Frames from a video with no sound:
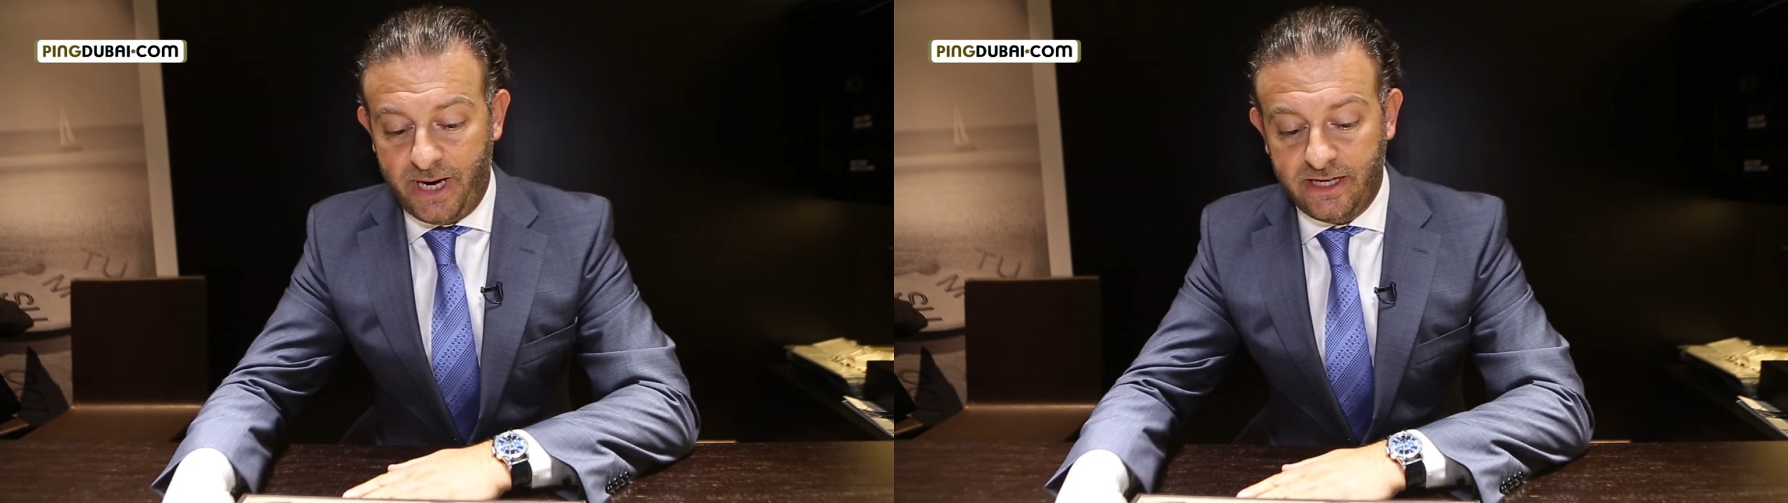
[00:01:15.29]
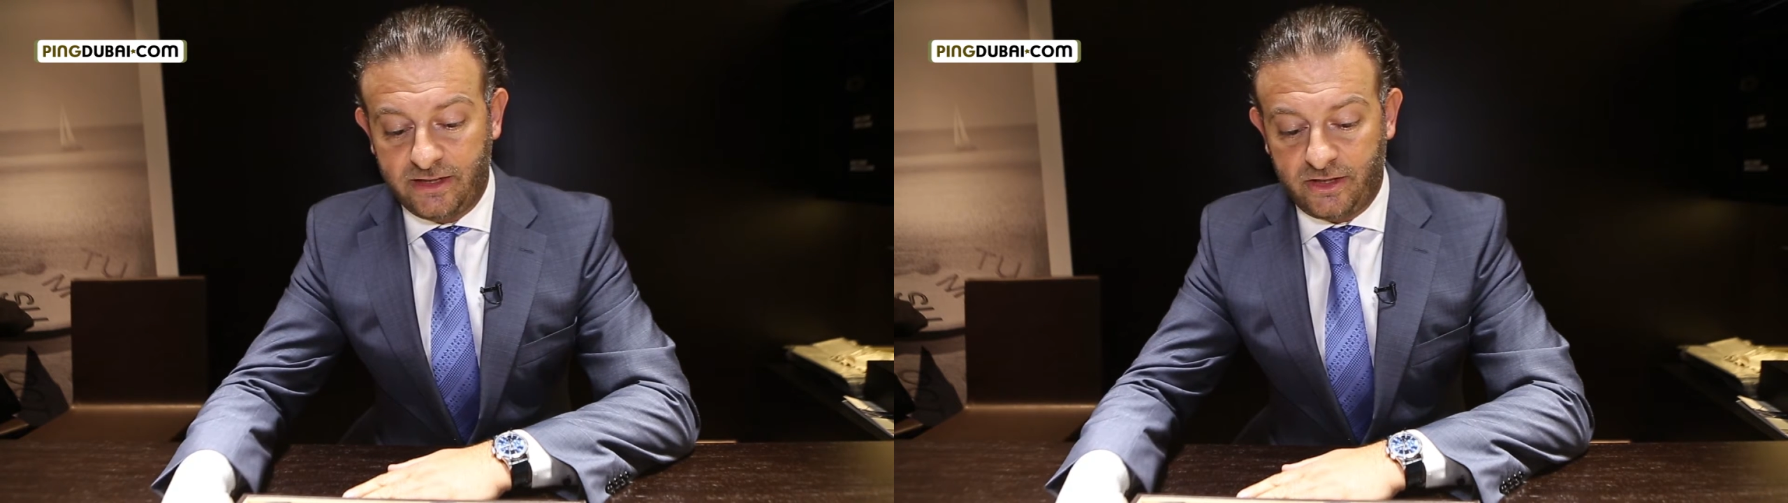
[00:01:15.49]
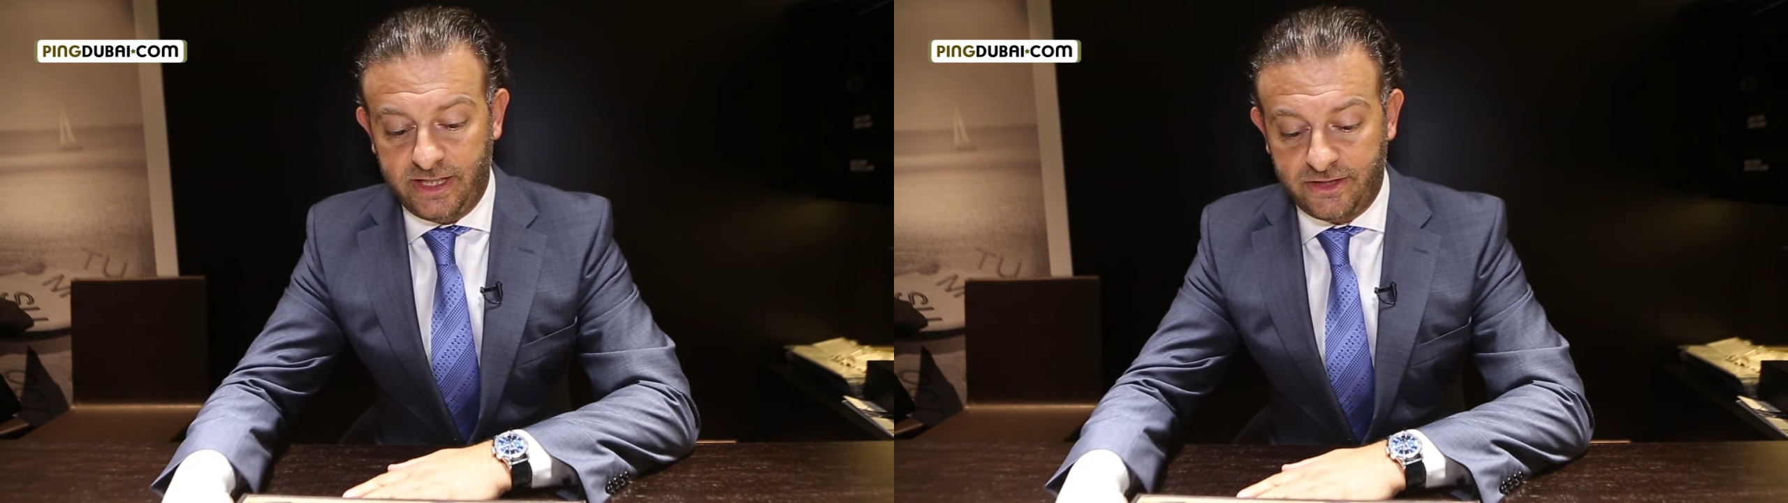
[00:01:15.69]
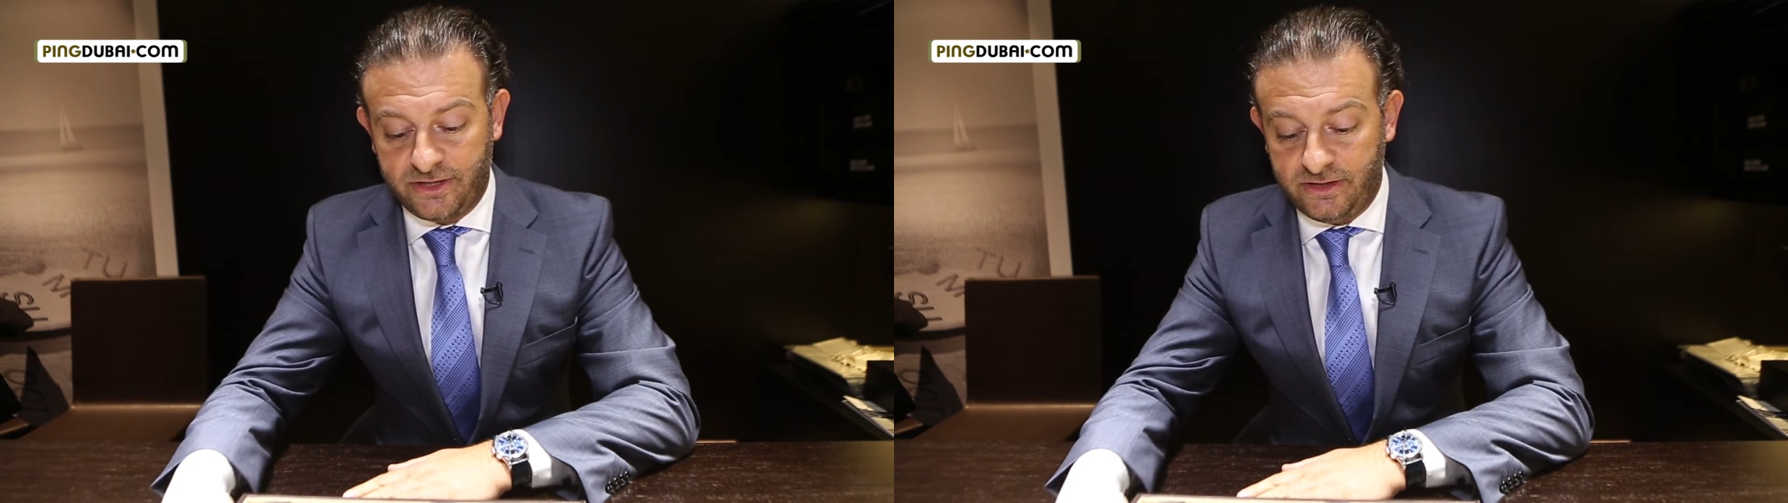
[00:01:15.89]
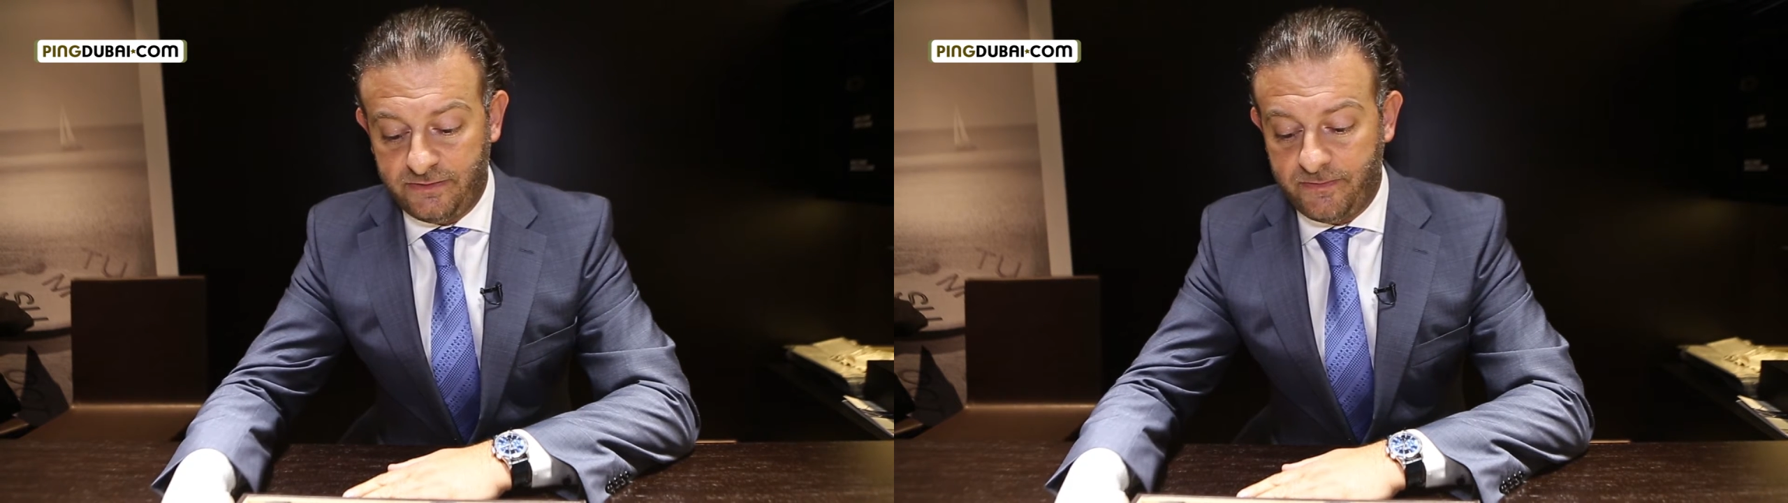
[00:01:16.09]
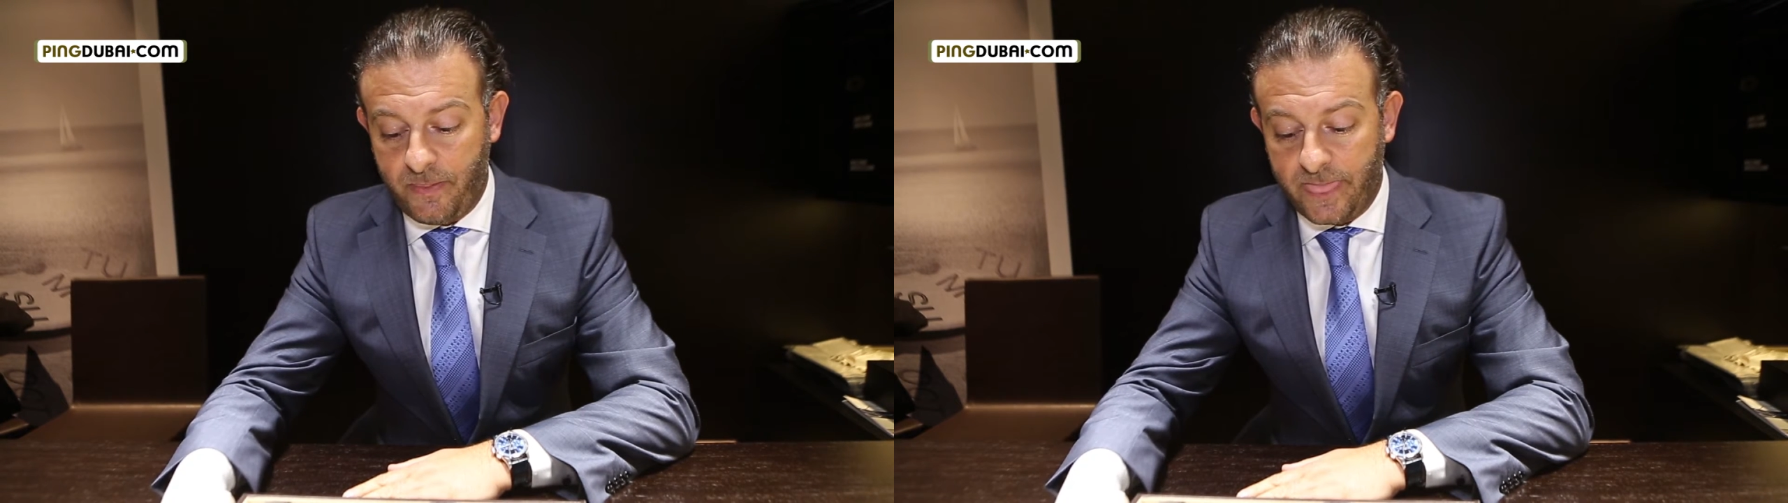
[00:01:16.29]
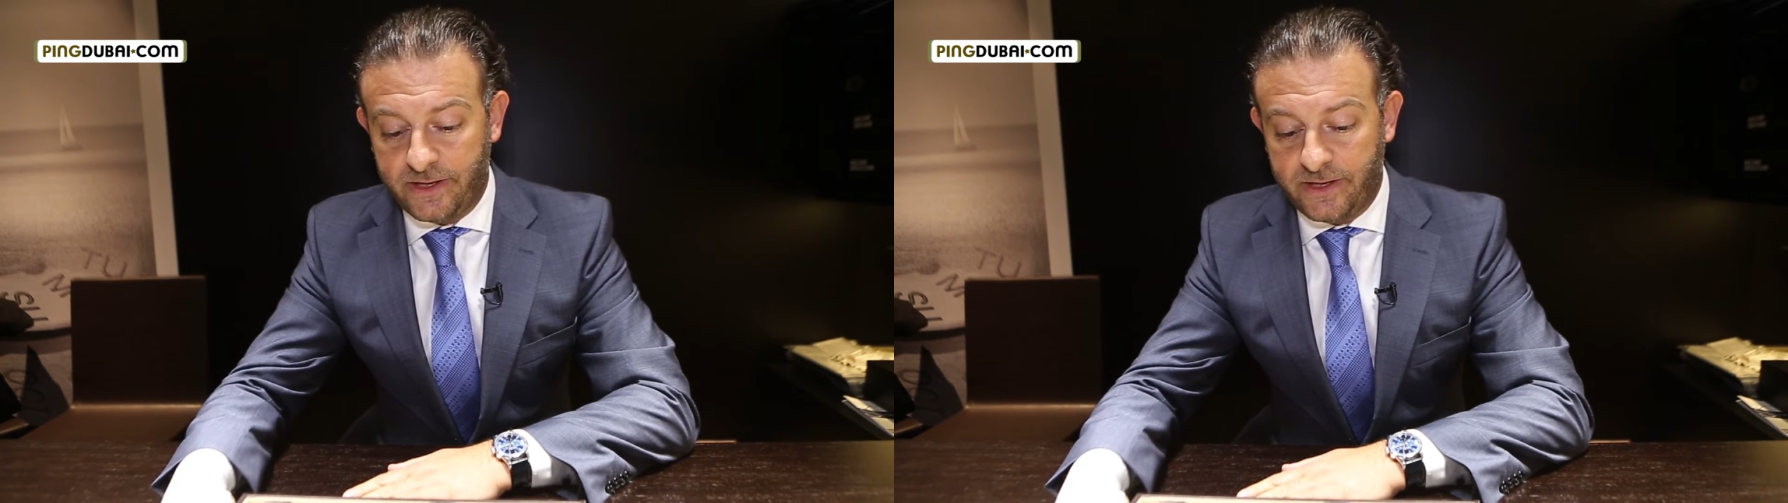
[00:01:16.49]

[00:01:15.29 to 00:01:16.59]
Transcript: pilot collection.